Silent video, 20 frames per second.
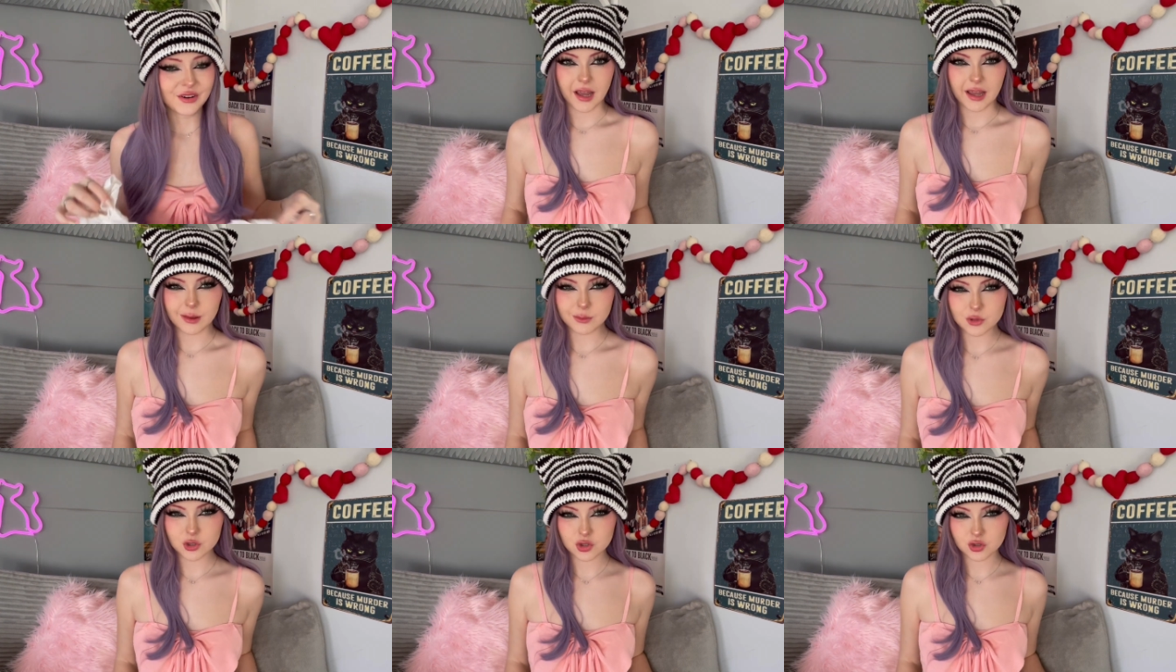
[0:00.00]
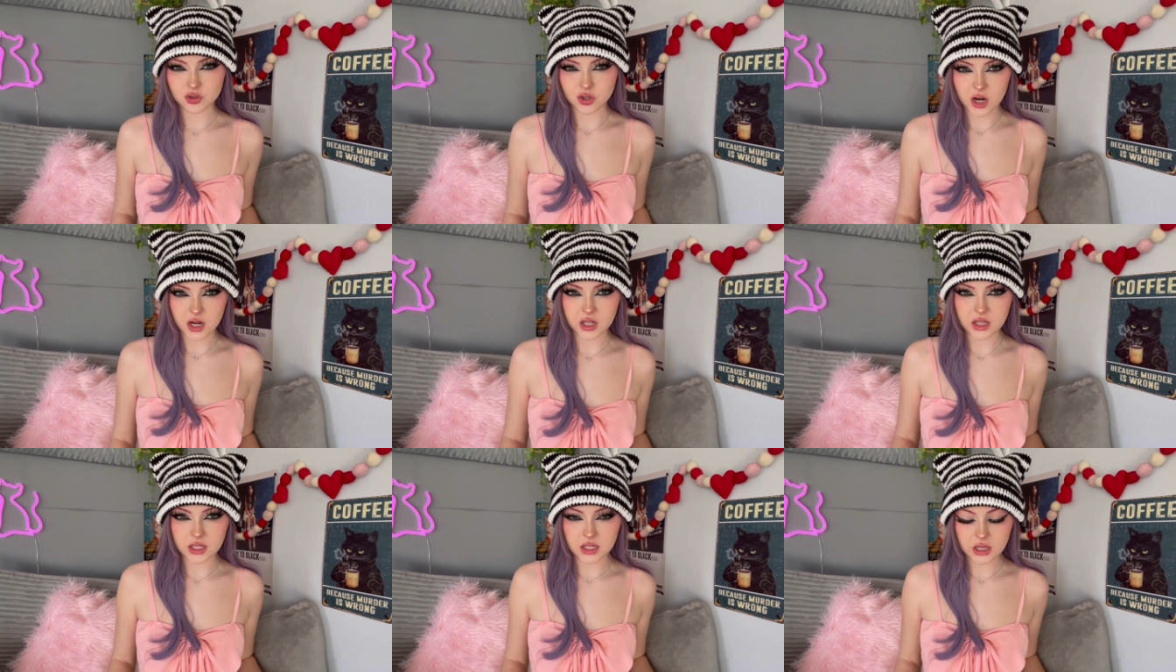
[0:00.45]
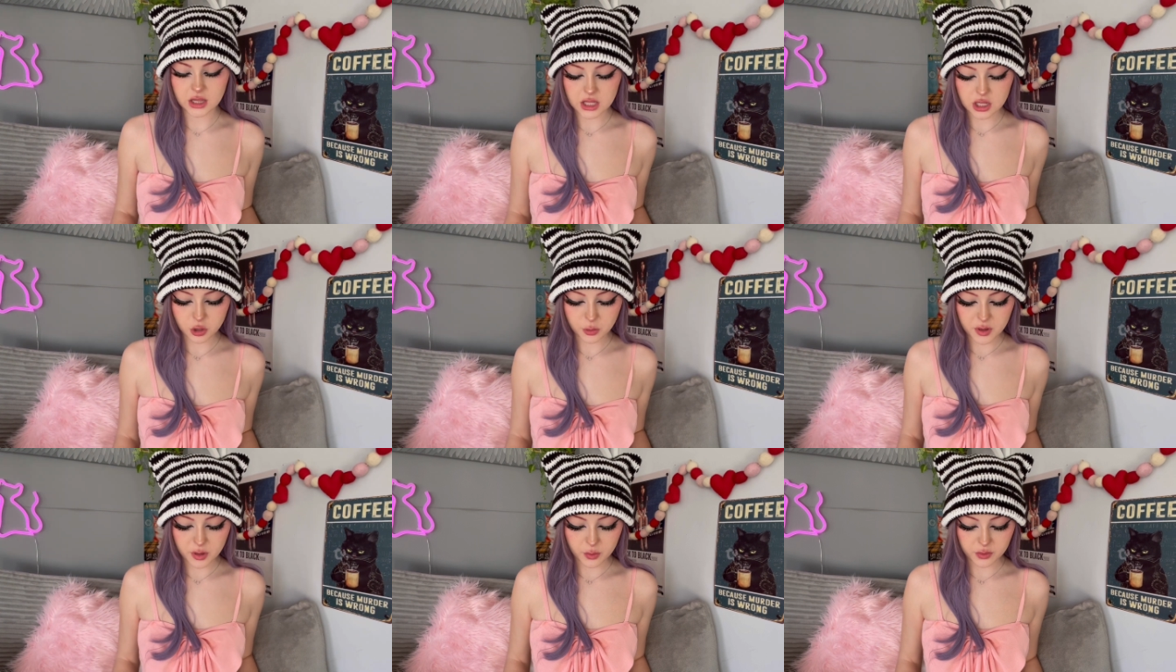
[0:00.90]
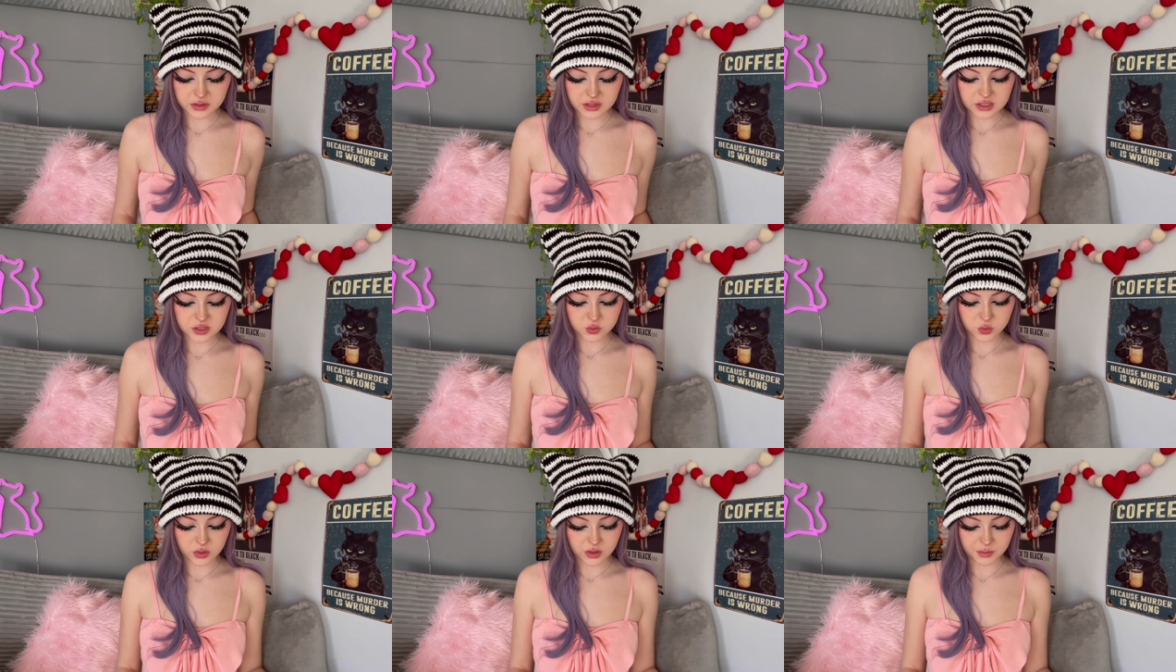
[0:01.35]
I'm struggling a little bit with
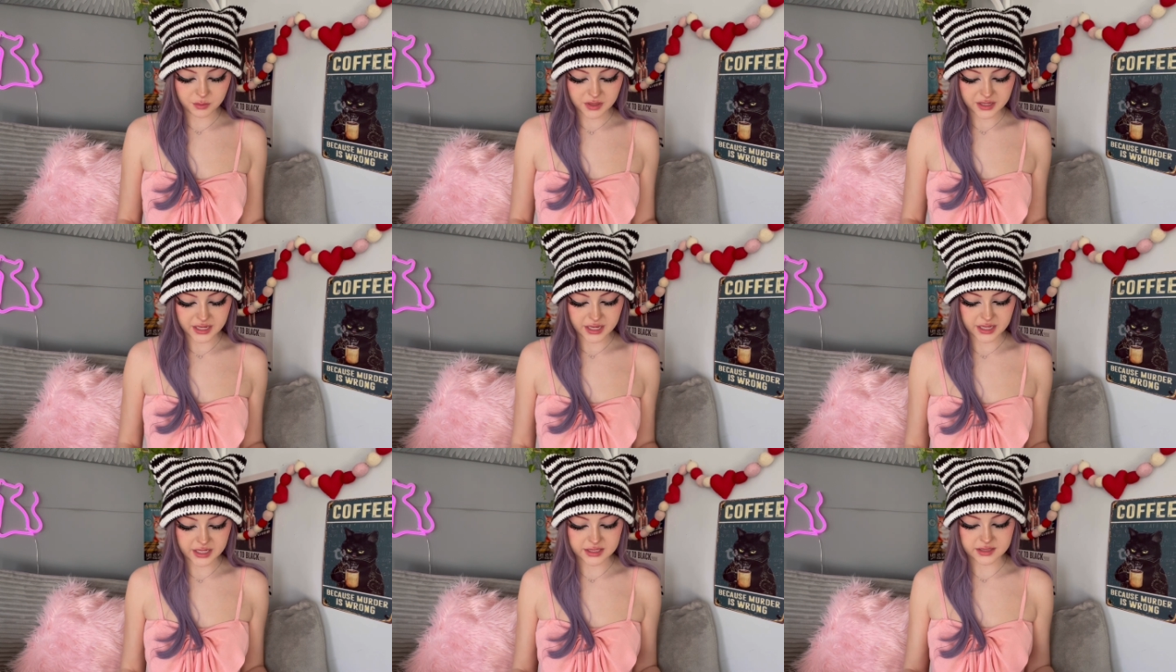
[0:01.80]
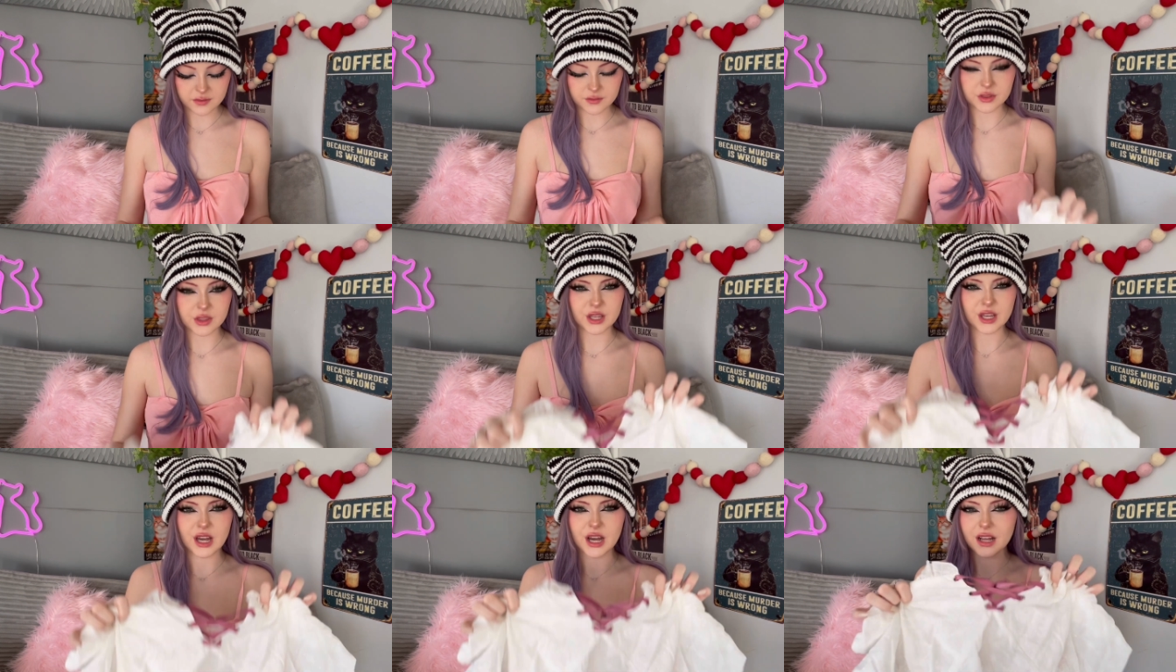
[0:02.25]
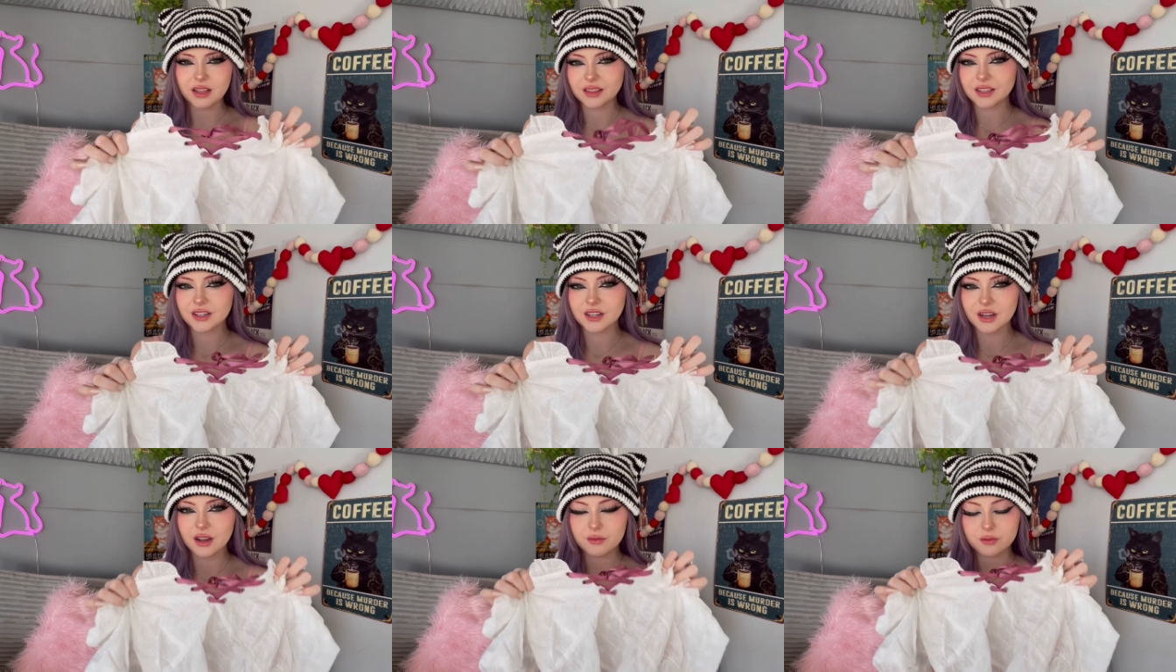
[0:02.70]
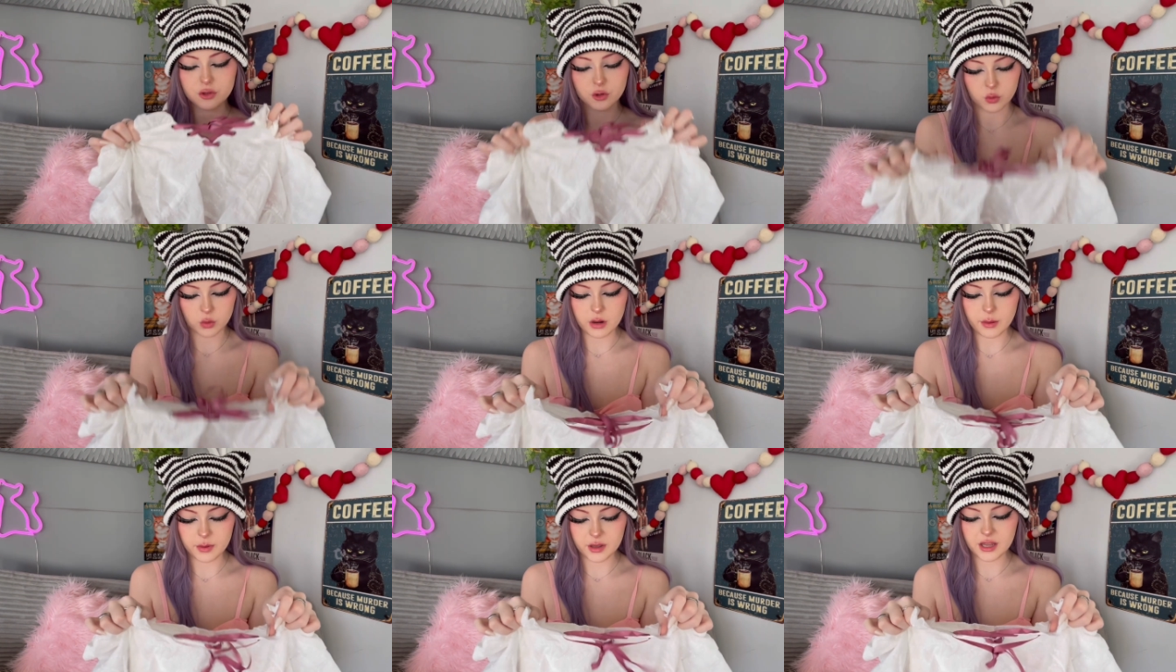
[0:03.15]
this one because of the color of the
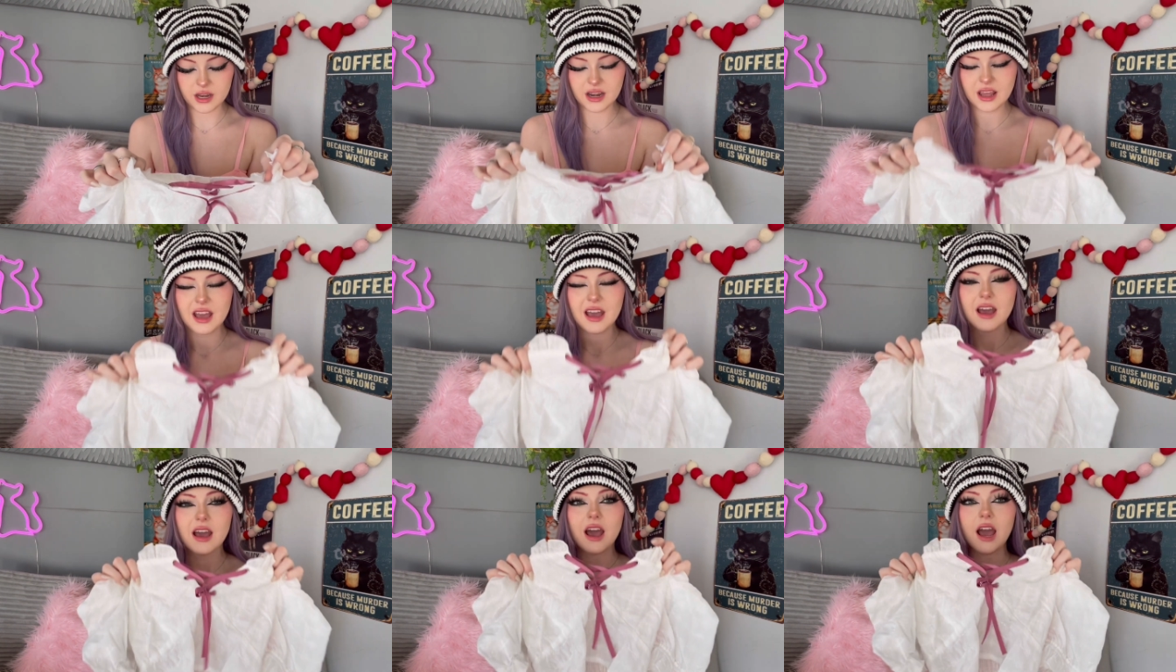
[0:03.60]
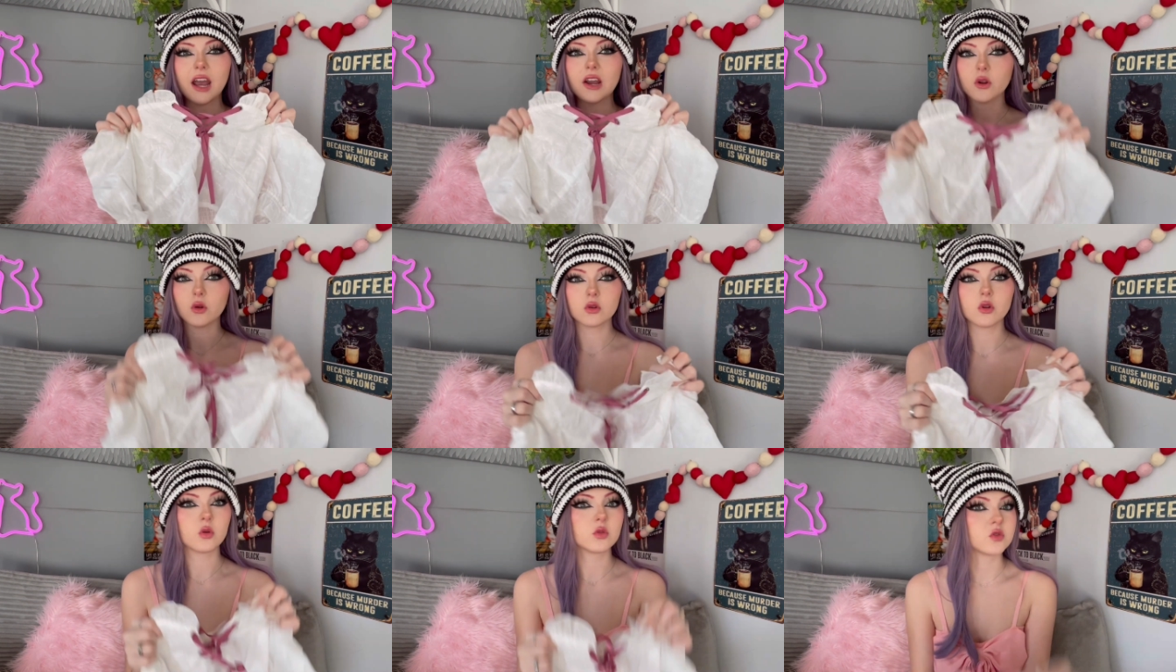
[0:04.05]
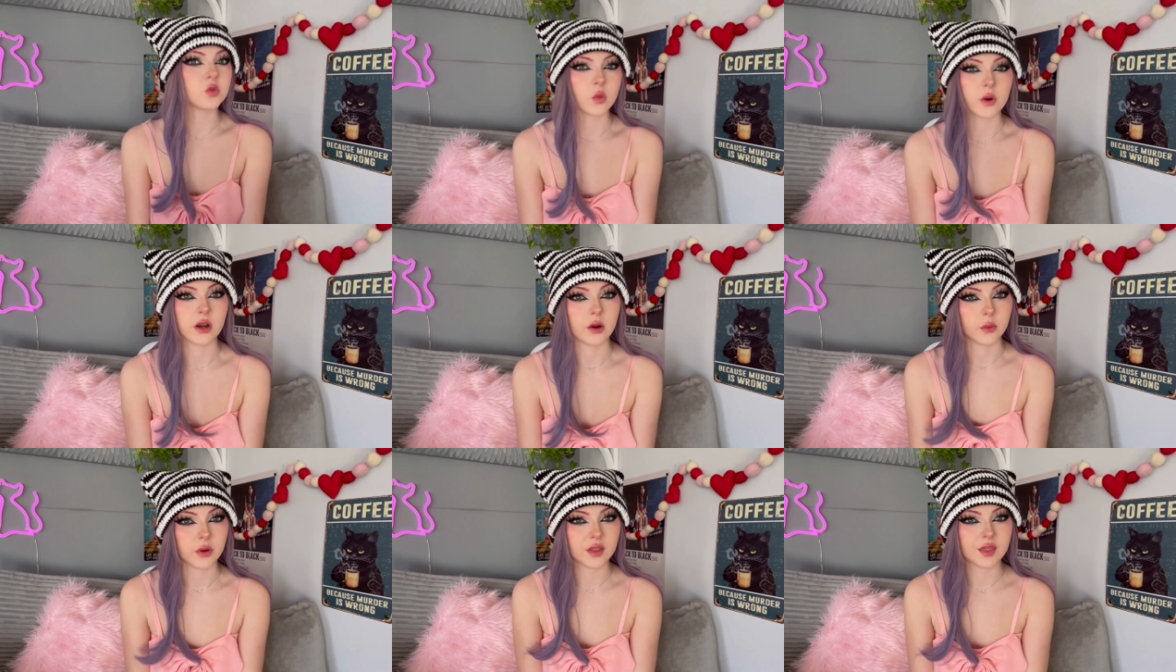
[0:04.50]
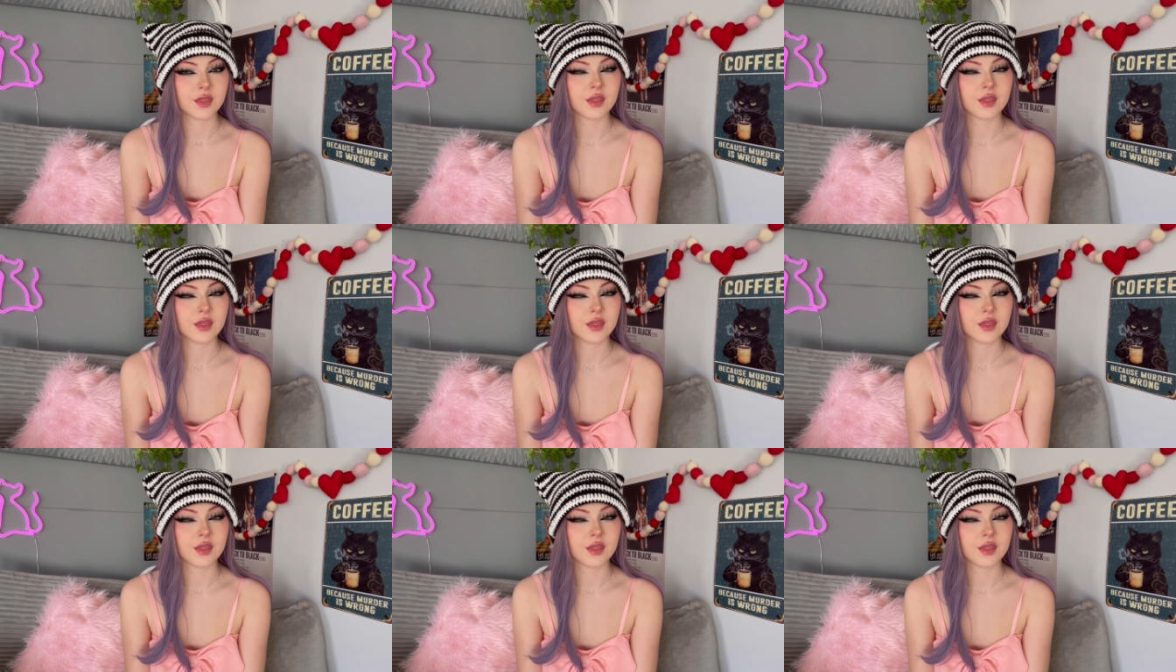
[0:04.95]
ribbon. I don't know what to wear with.